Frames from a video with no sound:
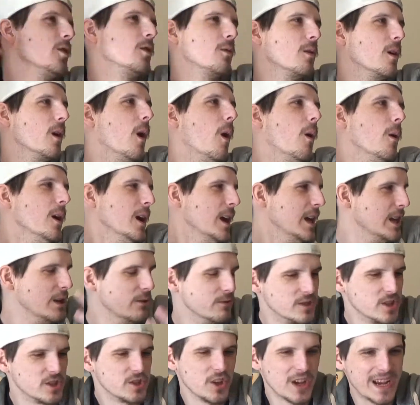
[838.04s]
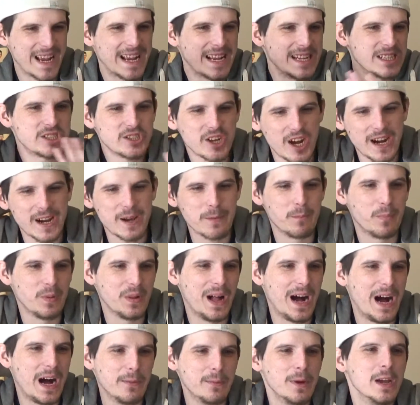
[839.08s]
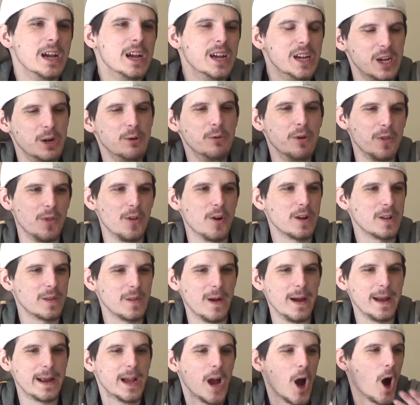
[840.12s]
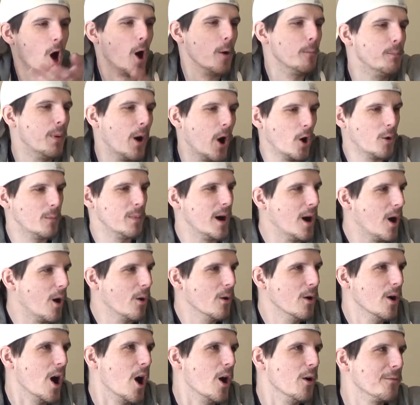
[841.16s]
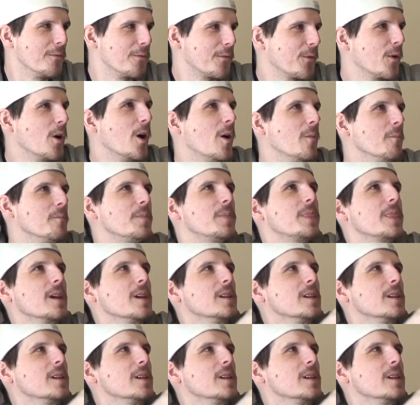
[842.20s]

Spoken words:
grow? He was just like a giant blob. He would look like a Bobo from